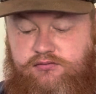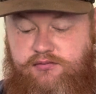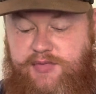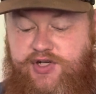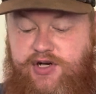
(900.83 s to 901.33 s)

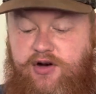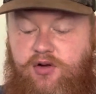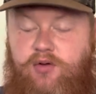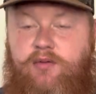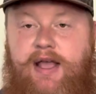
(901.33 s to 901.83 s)

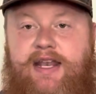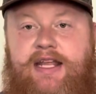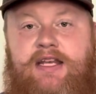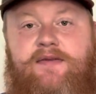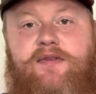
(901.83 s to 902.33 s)
material at the
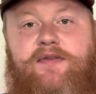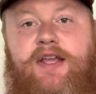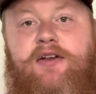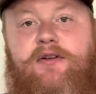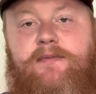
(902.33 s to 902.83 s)
end of the
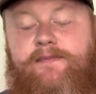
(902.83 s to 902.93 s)
finger.